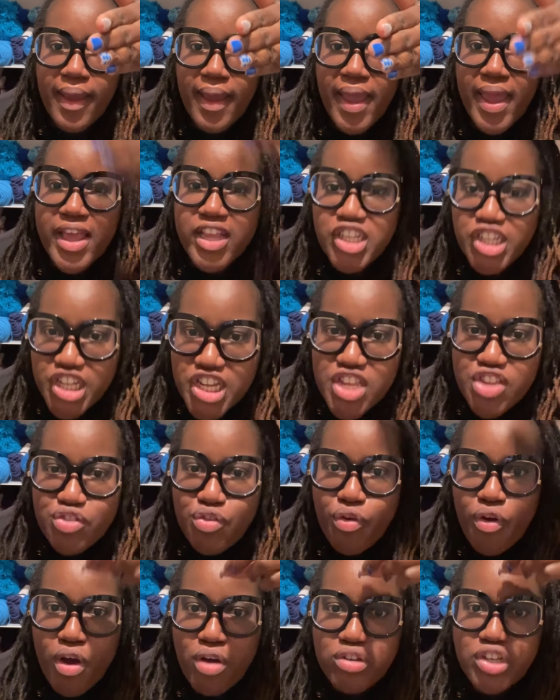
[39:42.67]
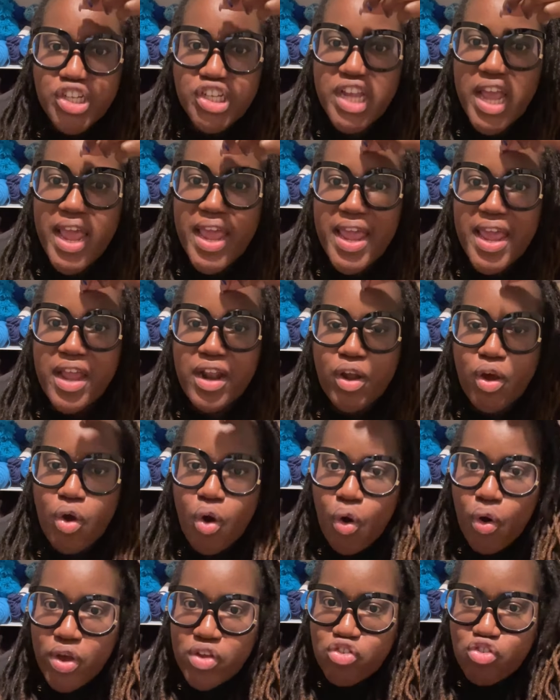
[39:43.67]
and she's crocheting
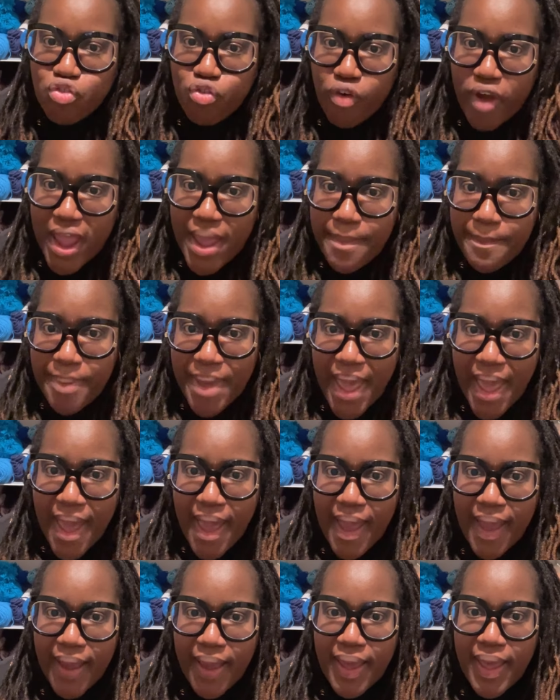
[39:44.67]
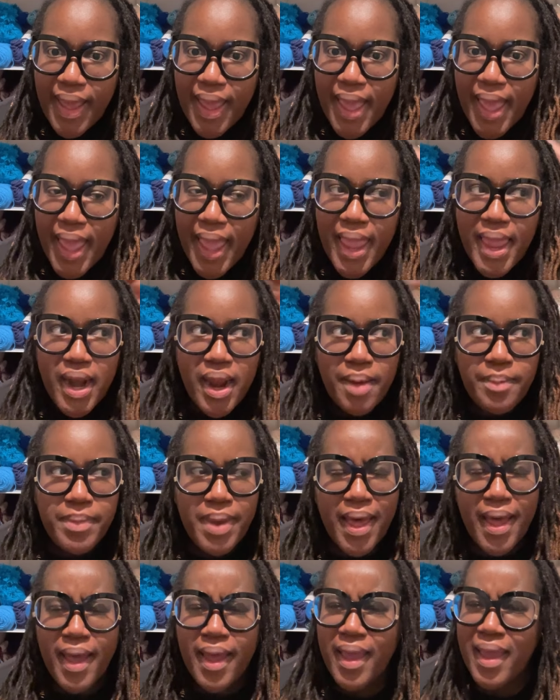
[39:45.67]
going straight back. And I'm
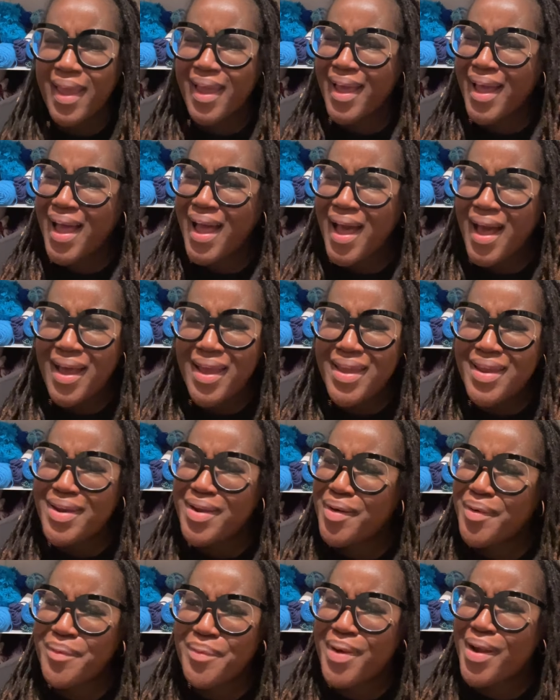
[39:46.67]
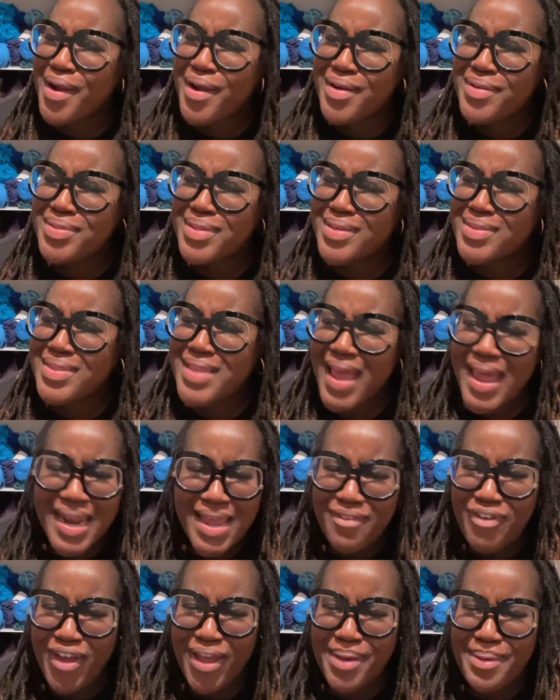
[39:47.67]
like, how in the world does that
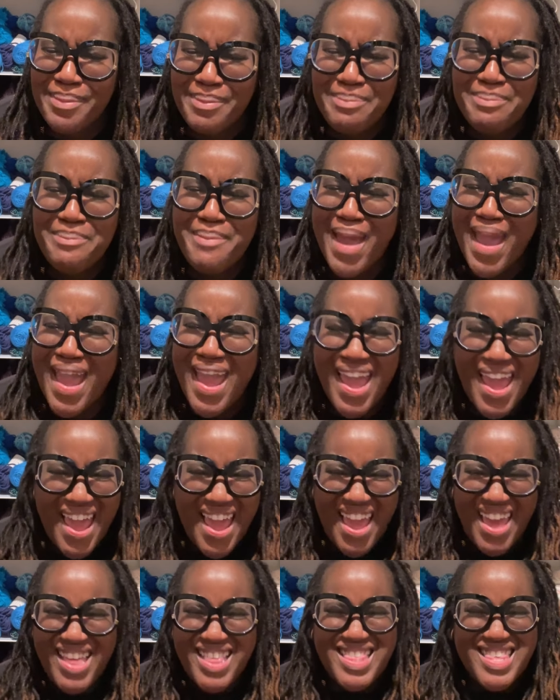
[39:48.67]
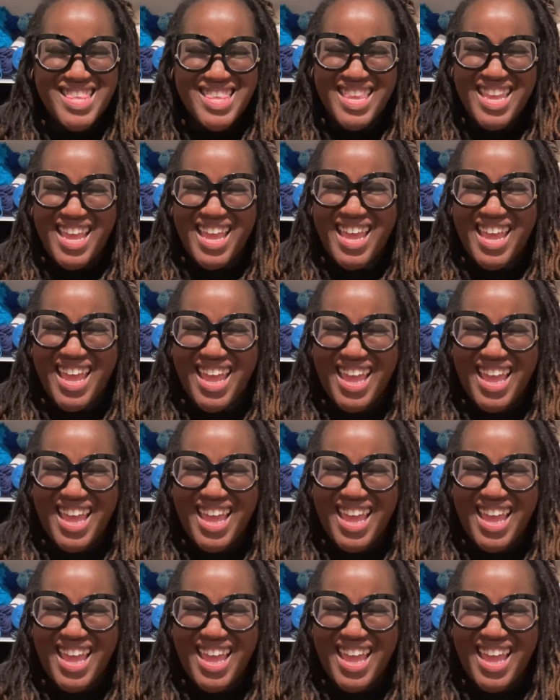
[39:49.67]
even make sense?